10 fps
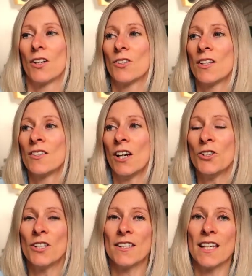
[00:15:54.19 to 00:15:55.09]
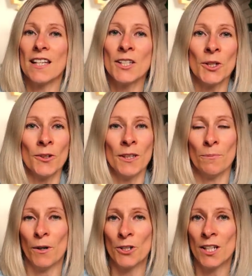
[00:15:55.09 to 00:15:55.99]
So it's not just easier on the
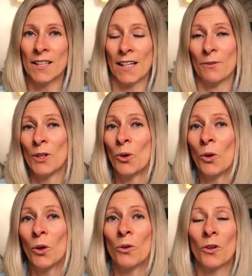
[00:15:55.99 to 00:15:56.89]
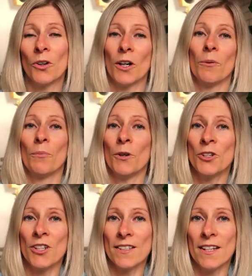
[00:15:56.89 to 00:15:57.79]
budget that we no longer
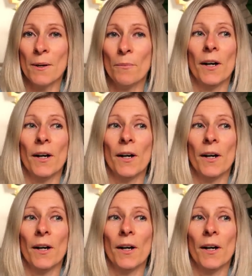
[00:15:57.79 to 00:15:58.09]
purchase them,